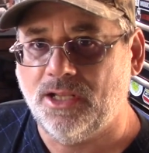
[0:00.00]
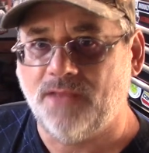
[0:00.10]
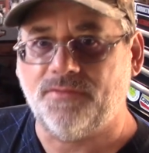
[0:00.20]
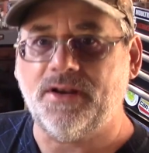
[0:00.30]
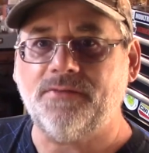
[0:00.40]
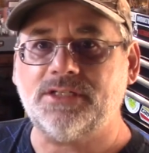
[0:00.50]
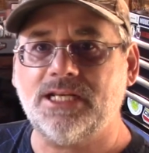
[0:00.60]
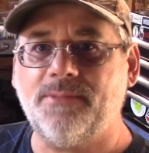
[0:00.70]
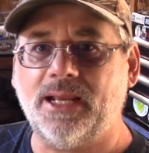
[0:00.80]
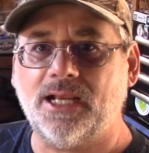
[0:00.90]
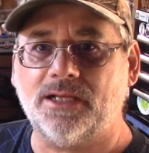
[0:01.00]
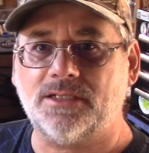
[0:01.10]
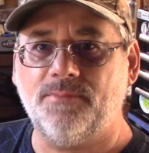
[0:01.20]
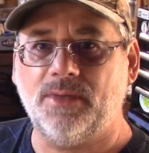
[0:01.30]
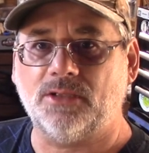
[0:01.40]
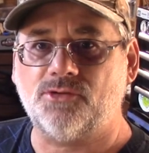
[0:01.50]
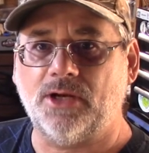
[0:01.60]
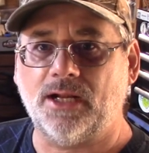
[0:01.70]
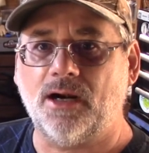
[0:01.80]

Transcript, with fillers: If you've never seen my custom built trailer,